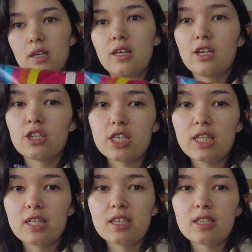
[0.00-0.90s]
here
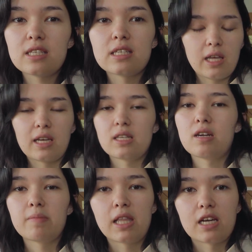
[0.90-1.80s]
she is. Like I
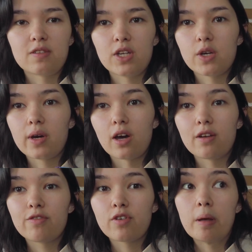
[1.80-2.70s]
said in my last video, I got
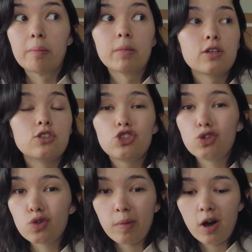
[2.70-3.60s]
it from
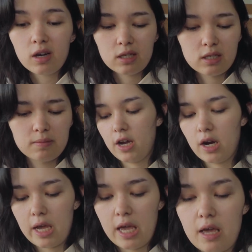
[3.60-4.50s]
Jukebox.
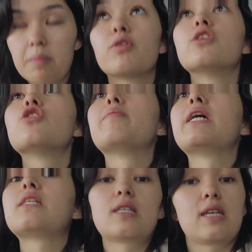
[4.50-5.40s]
They're a printer
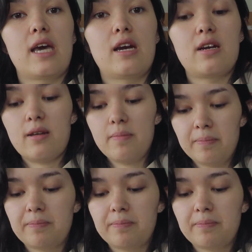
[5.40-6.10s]
based in Canada.